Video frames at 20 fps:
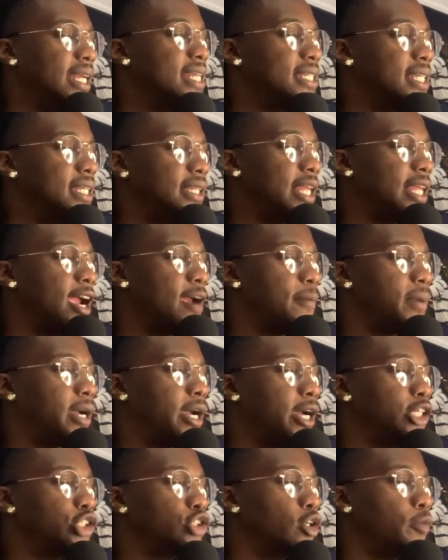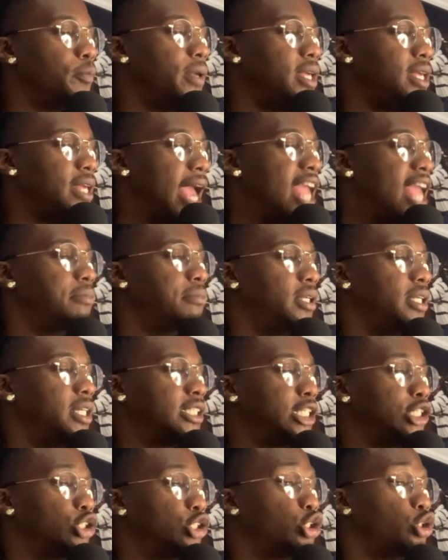isn't there because you're being ableist
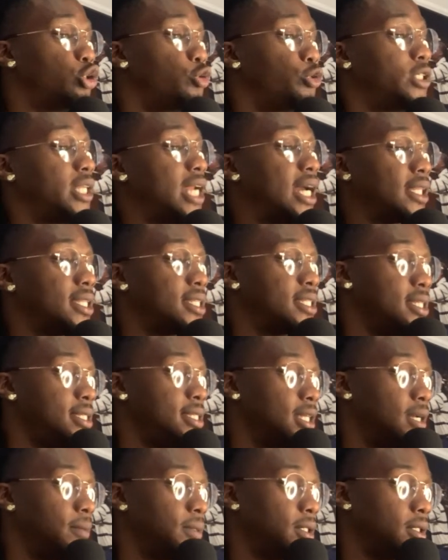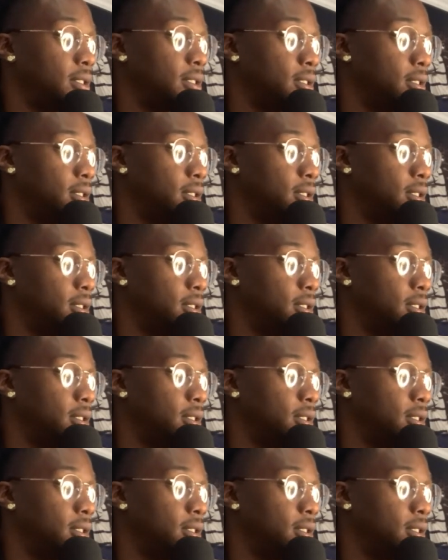and choosing not to see something.